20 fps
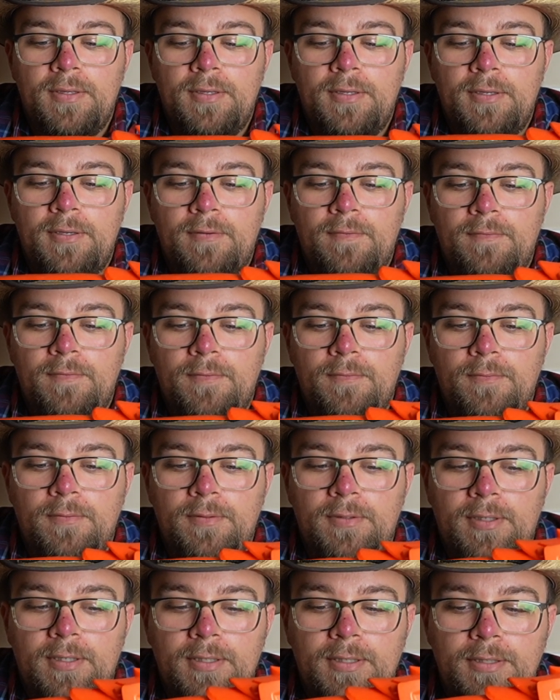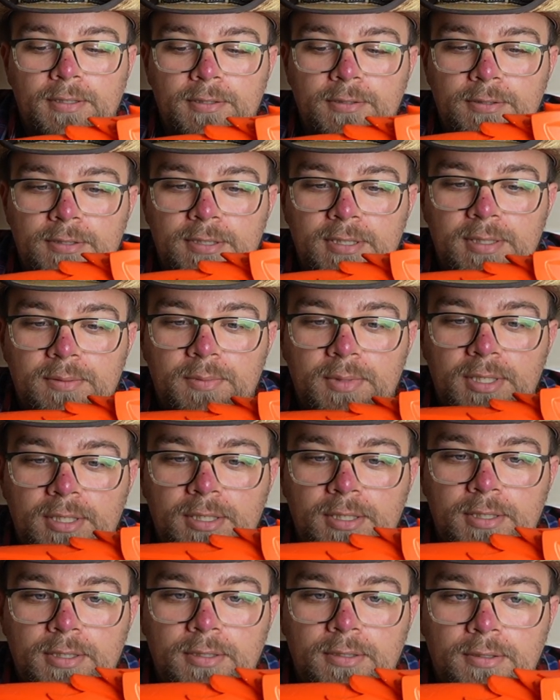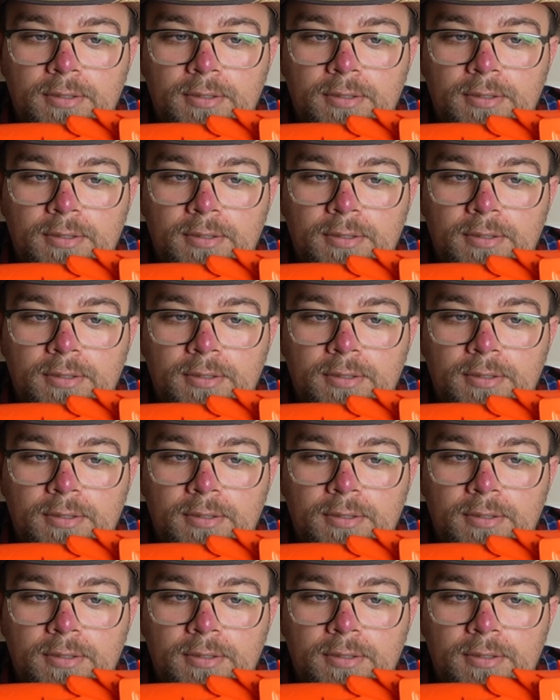if you would like to see me